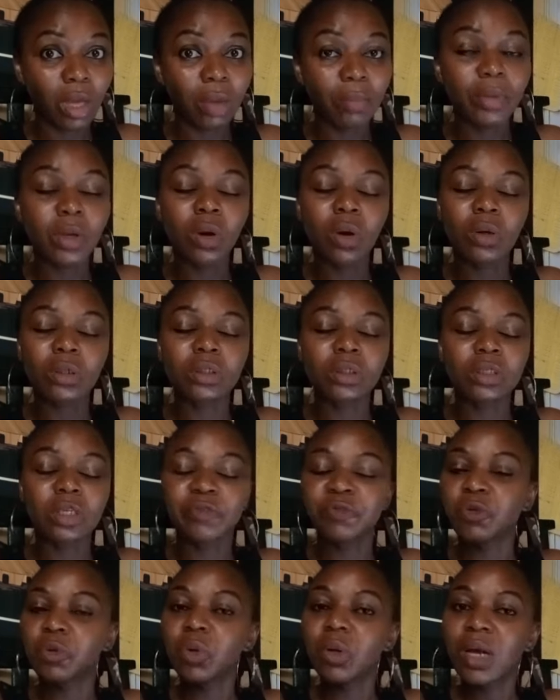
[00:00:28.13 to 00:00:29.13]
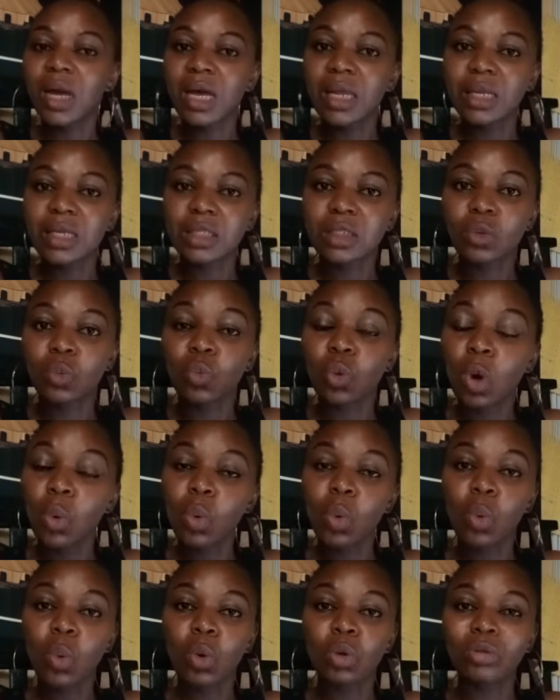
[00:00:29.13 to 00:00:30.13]
Because if we look at it, what
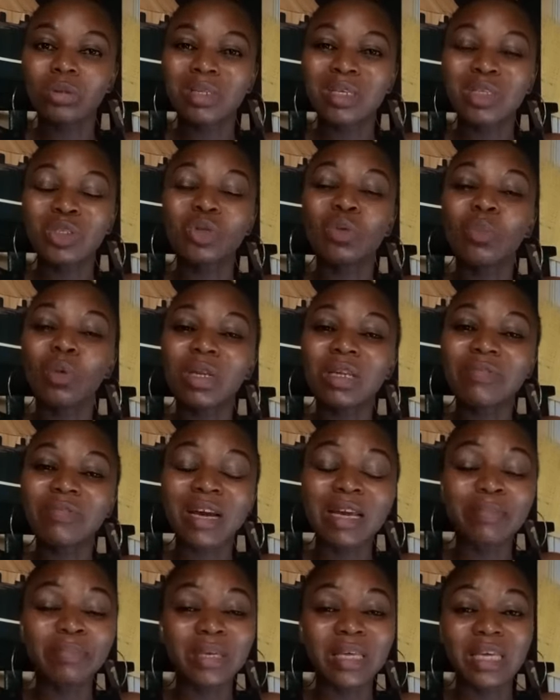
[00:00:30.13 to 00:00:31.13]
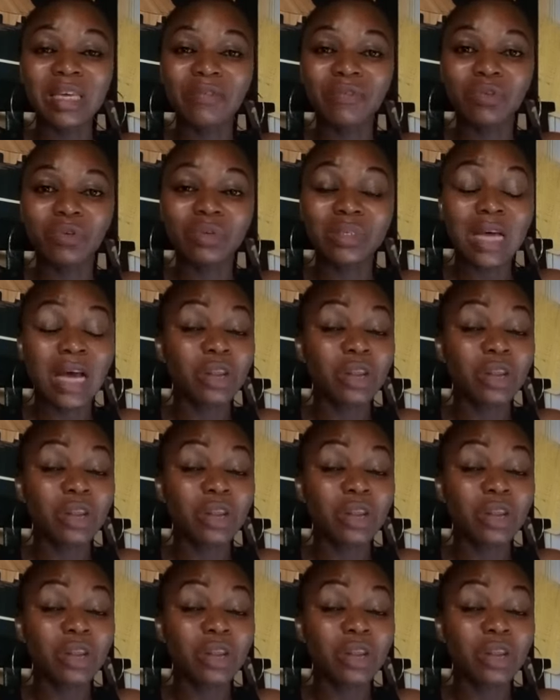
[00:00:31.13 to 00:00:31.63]
we want is to modify behaviors